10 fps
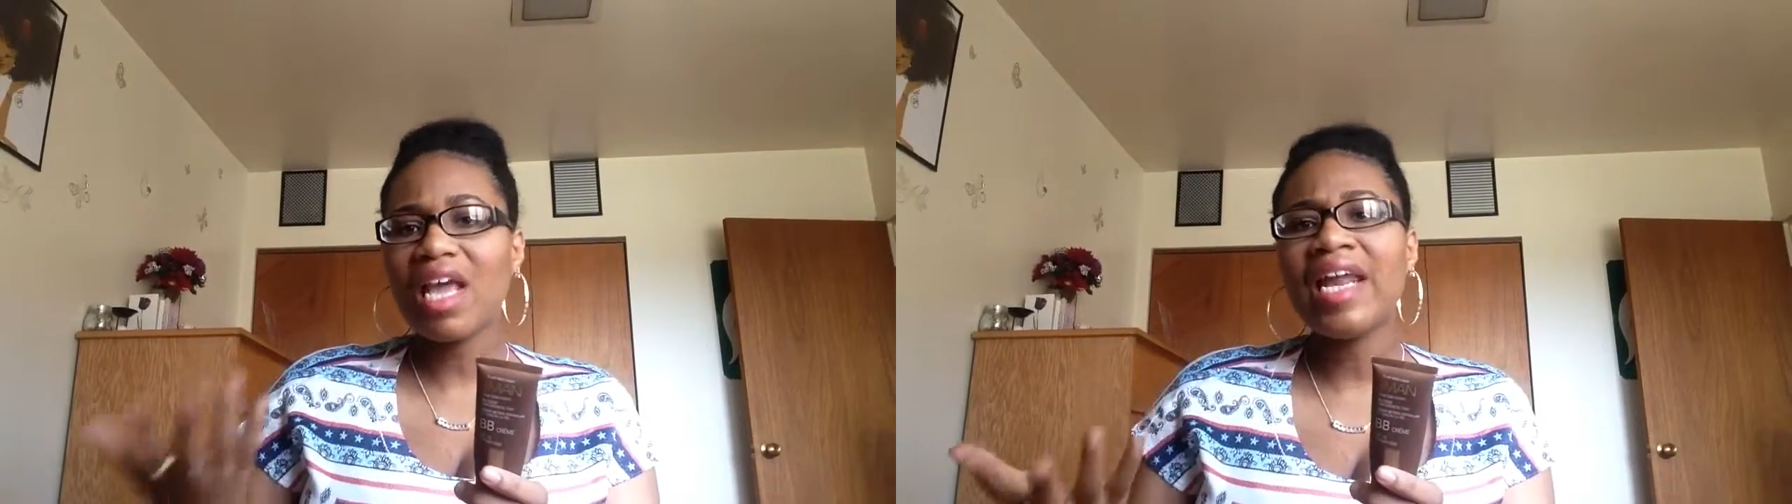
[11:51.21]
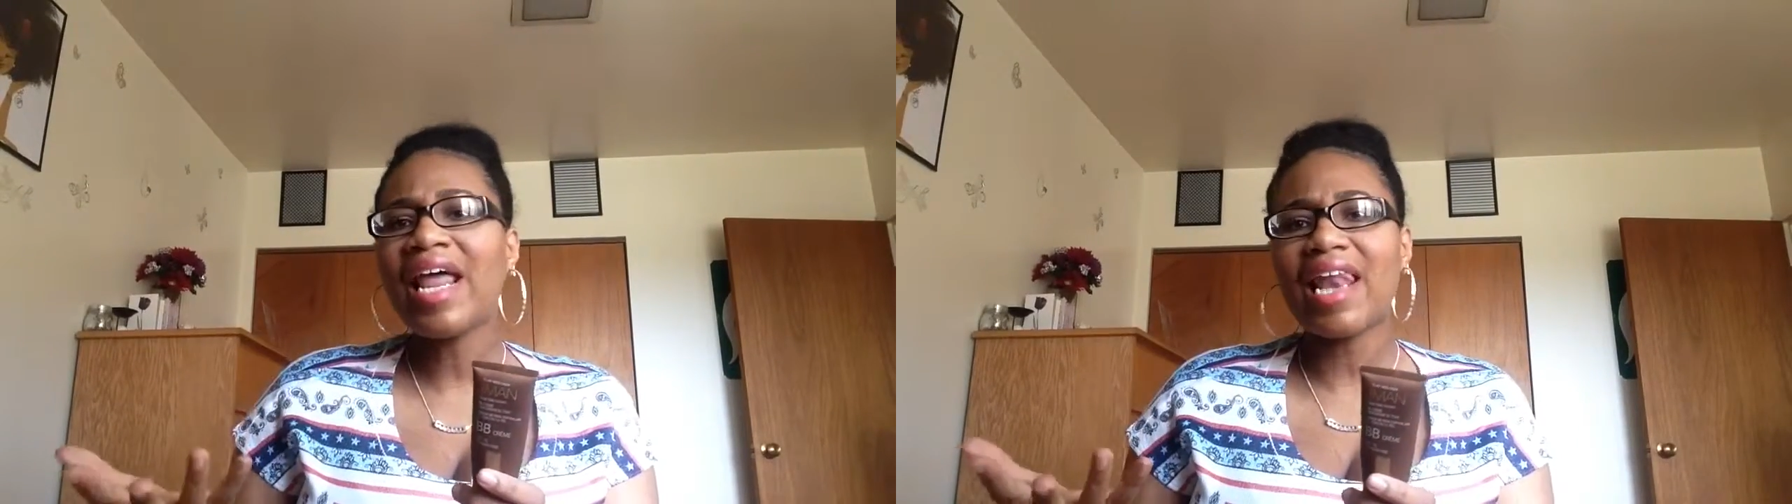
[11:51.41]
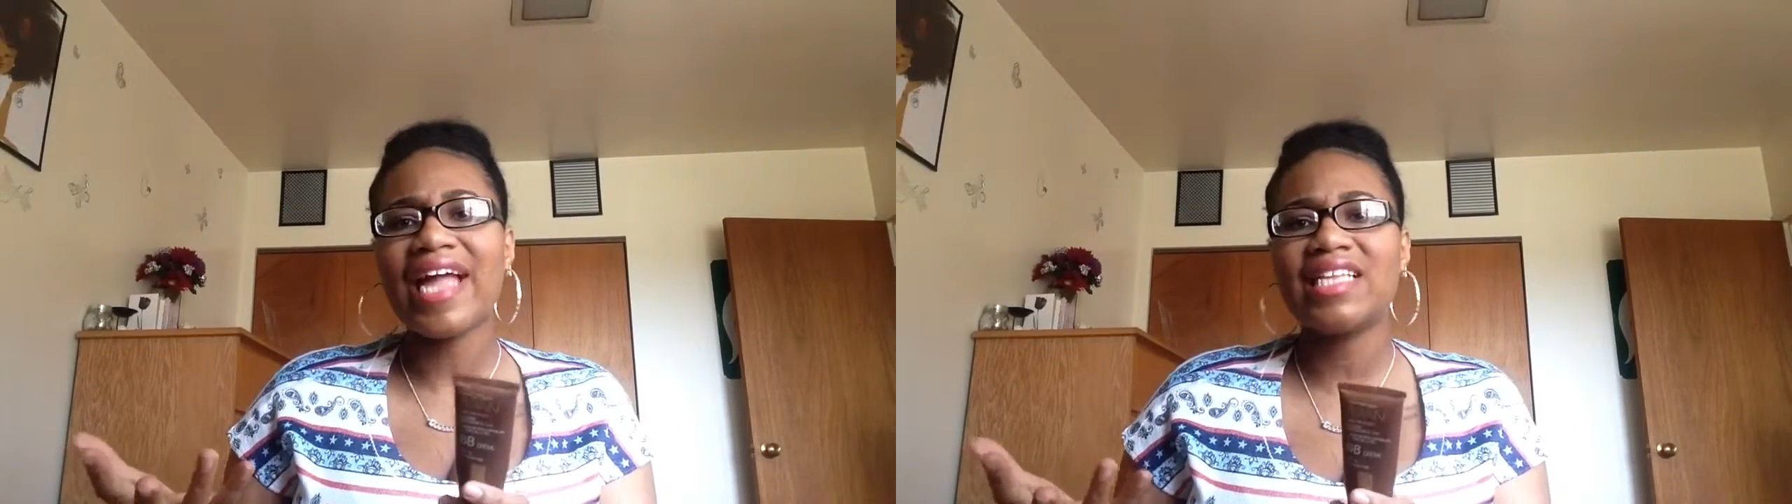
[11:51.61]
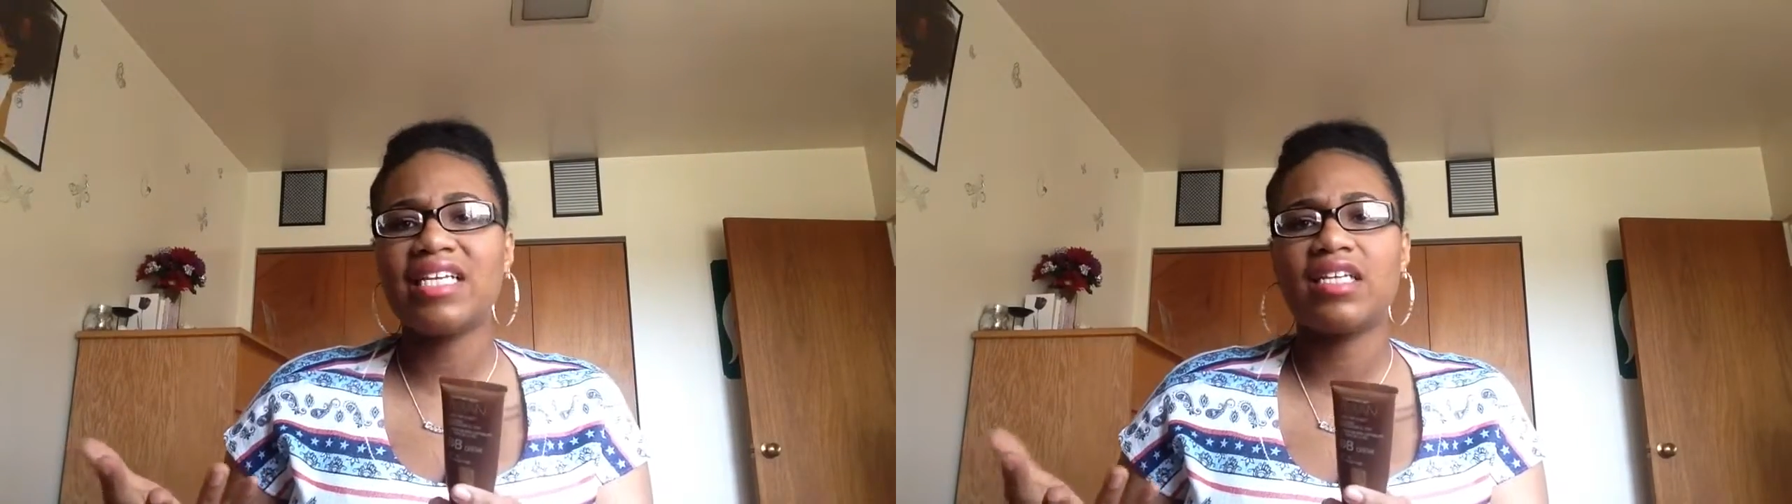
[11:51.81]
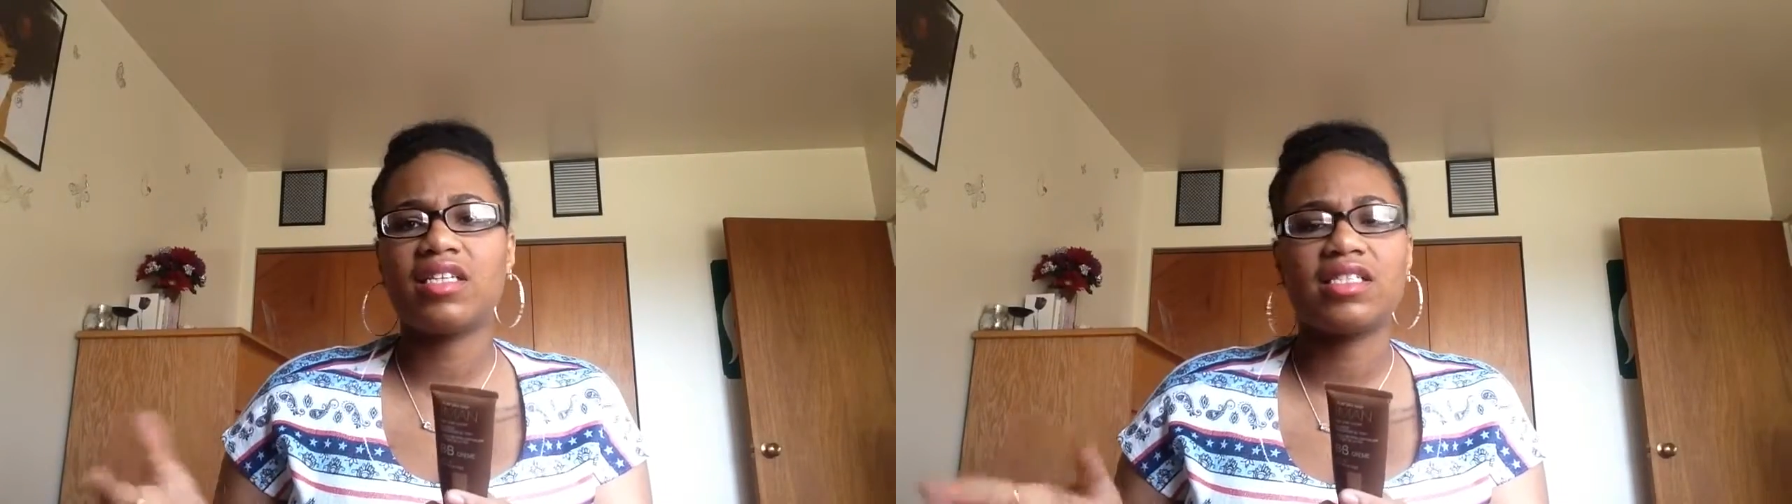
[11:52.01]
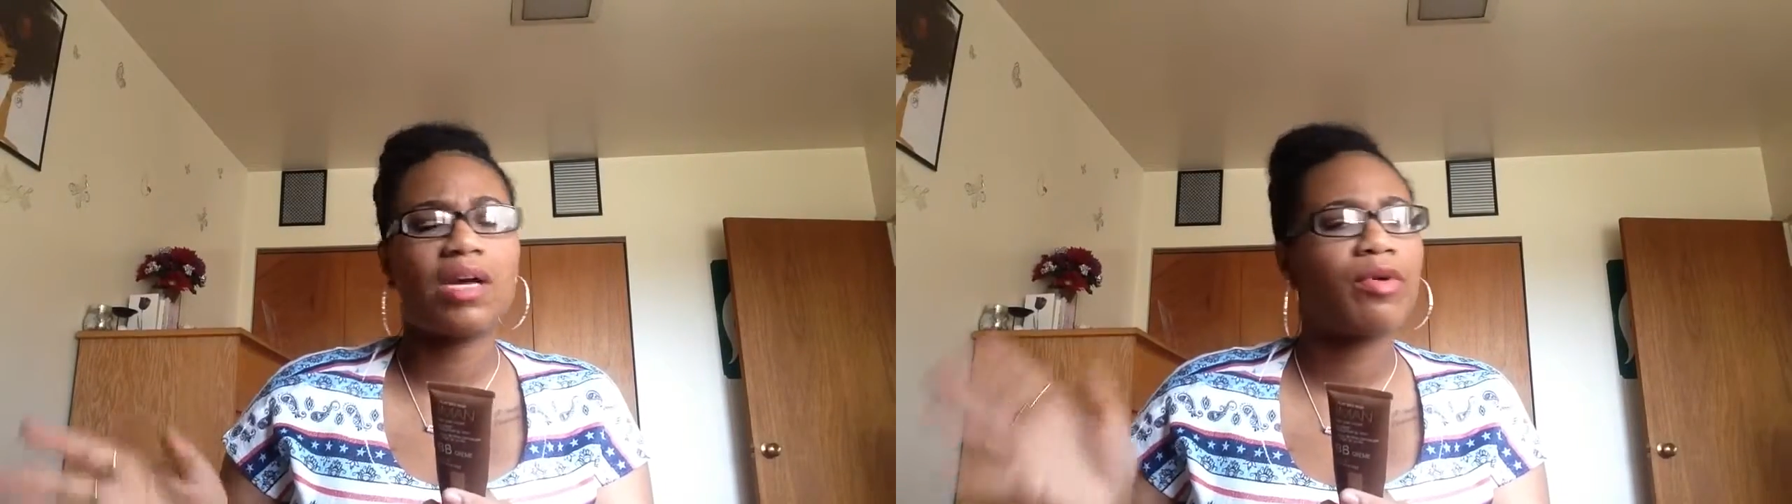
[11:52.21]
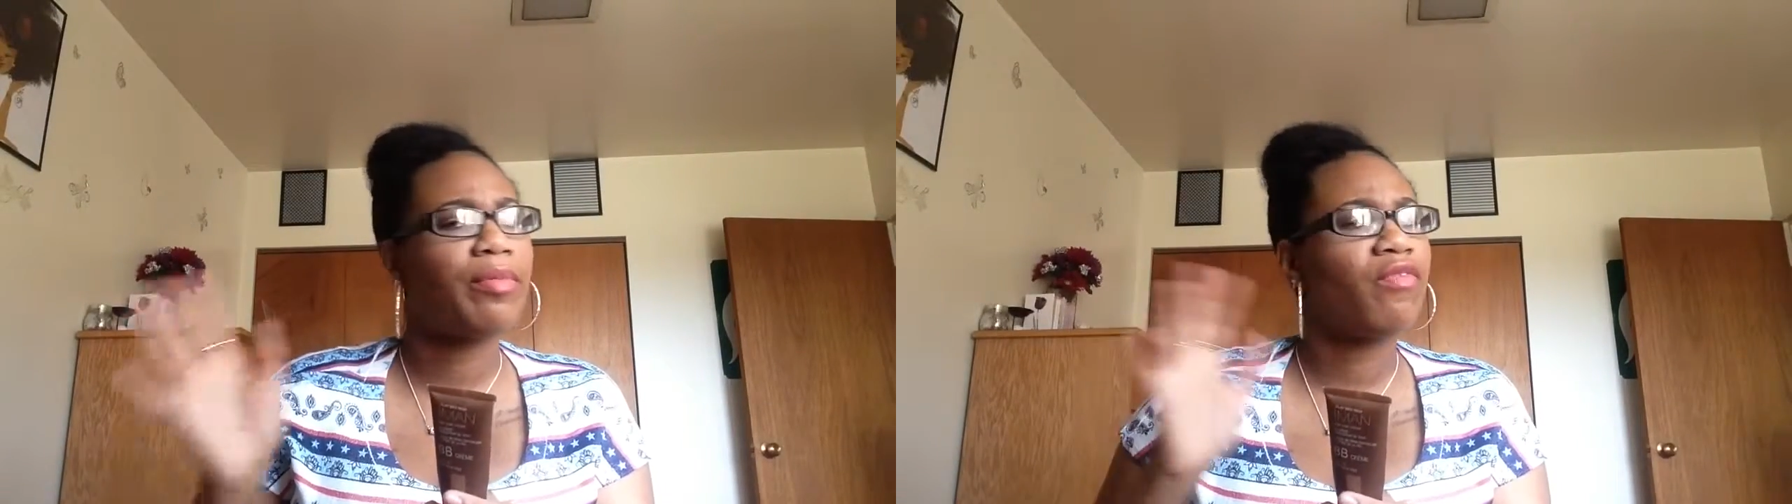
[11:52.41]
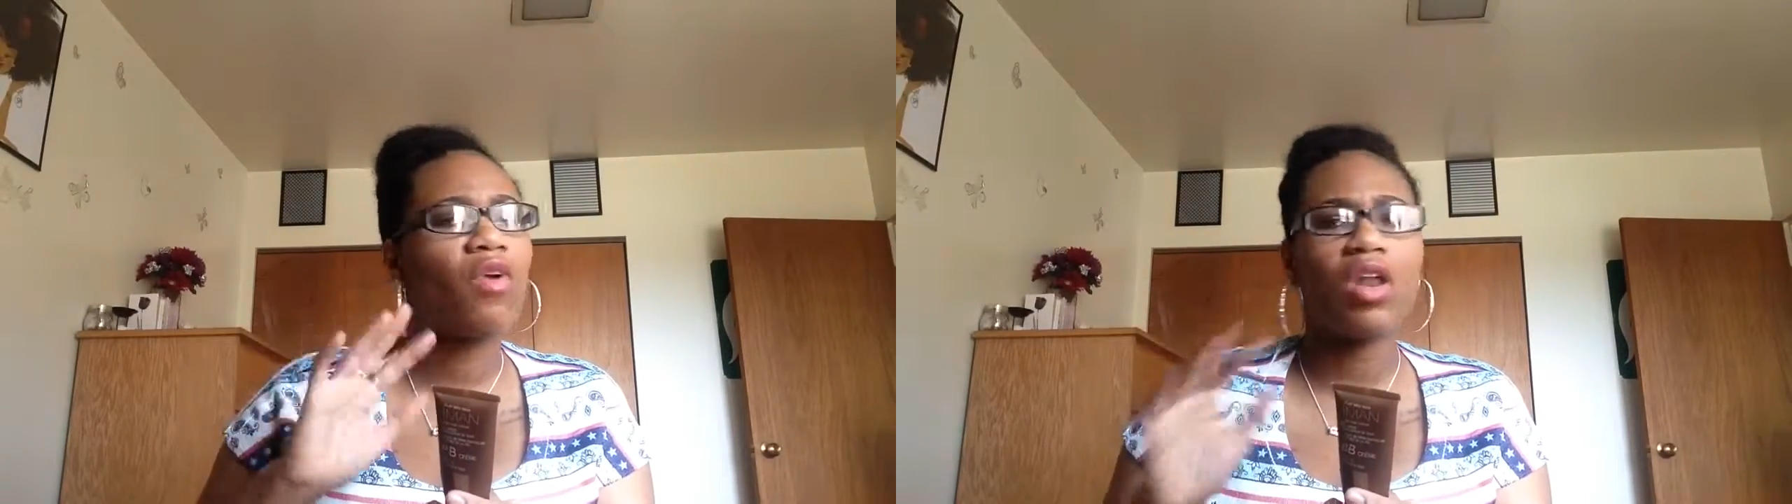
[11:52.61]
and I liked it in the summer,
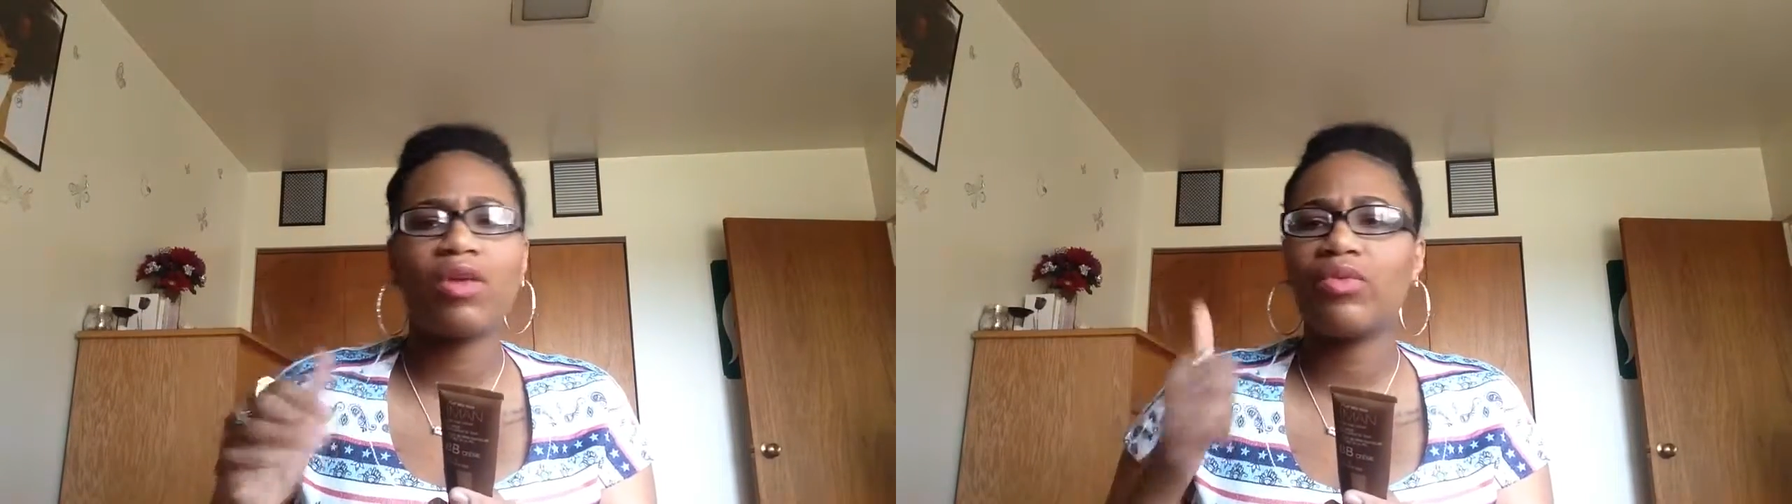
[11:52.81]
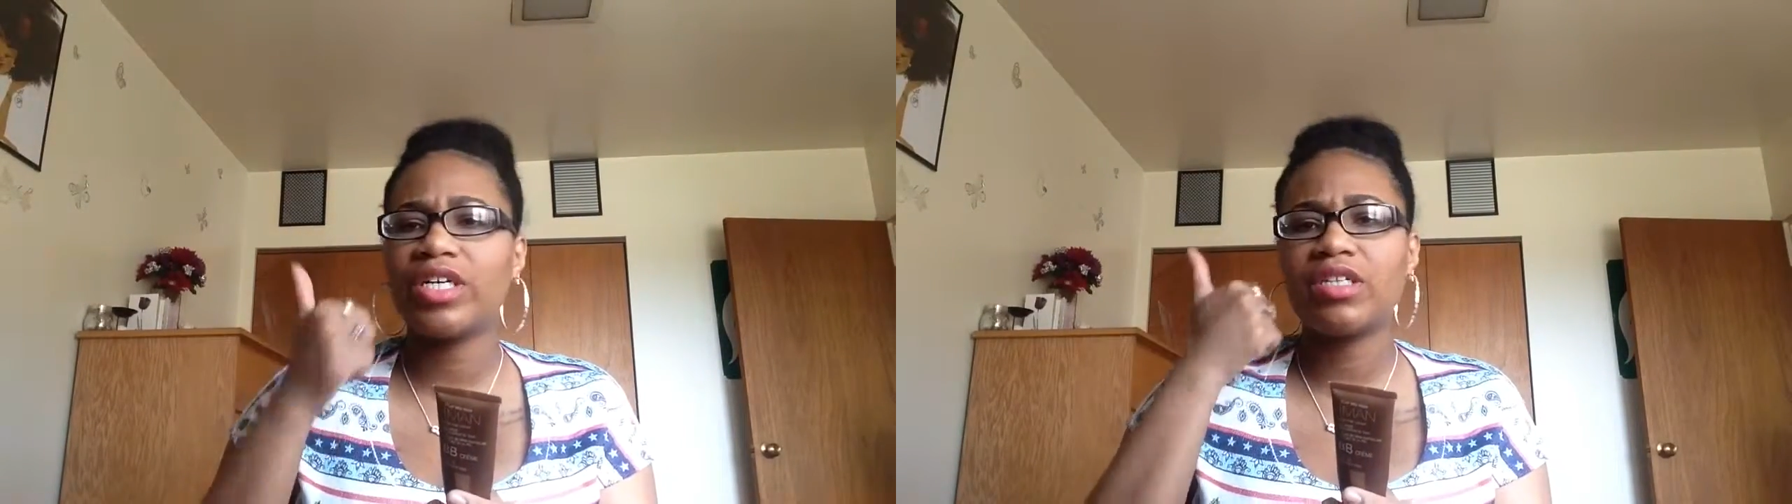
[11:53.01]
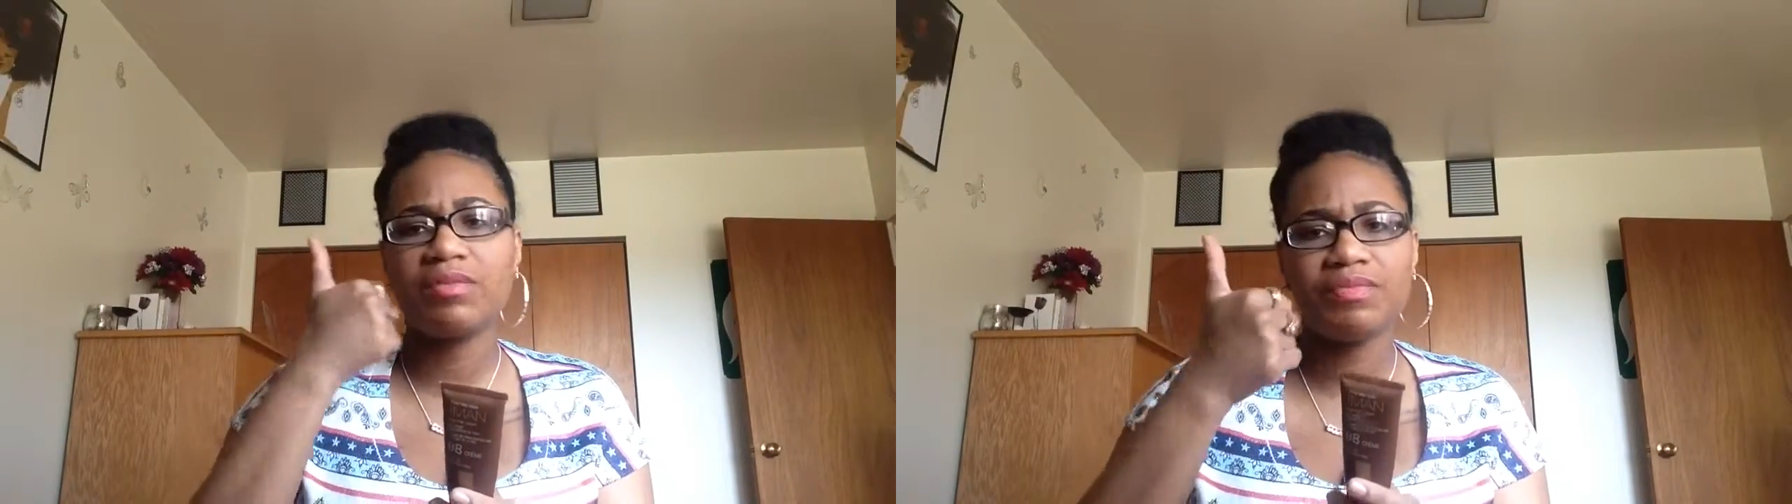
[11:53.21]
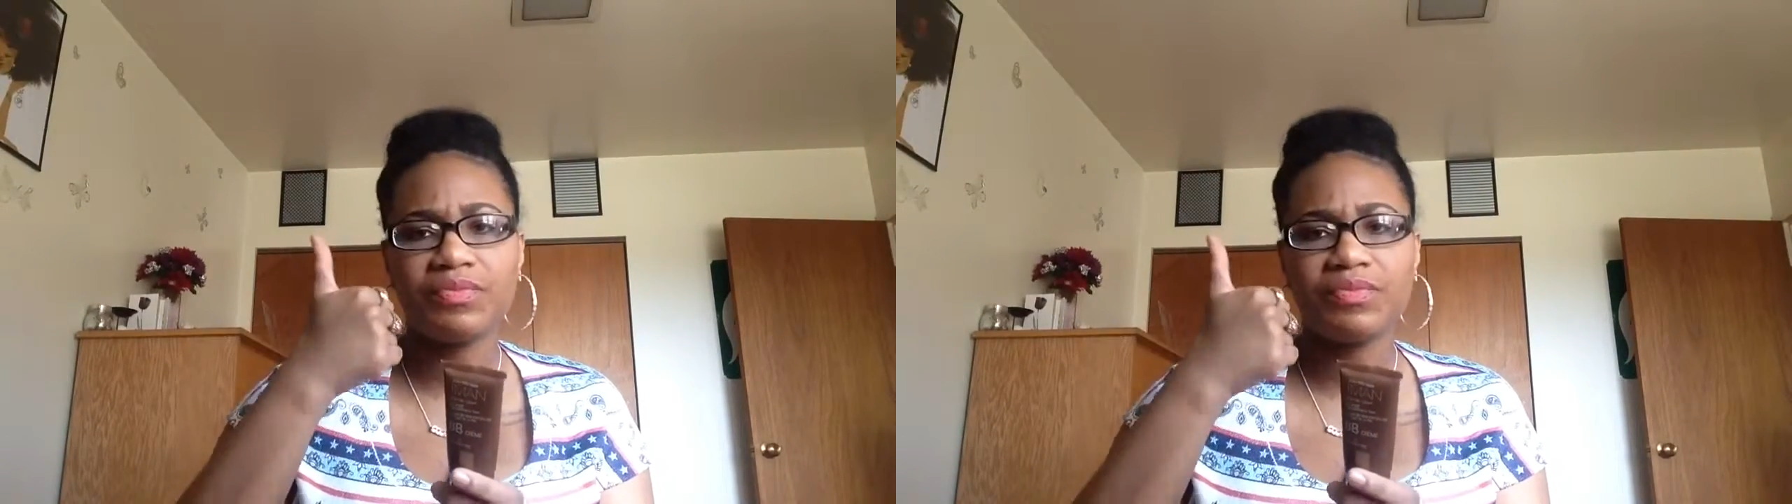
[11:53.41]
but fall and winter,